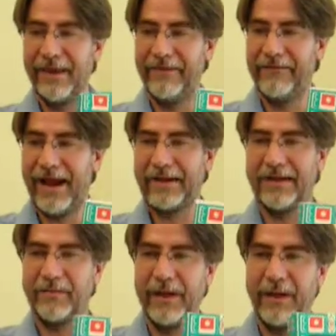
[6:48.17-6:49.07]
In fact,
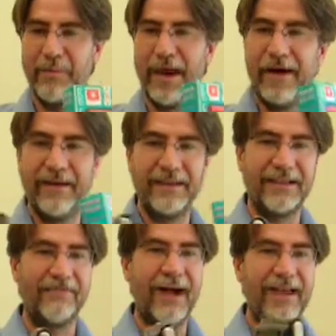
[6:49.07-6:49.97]
as we compare this
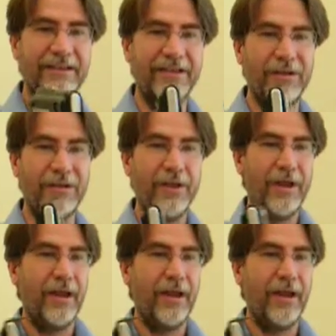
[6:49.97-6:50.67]
device to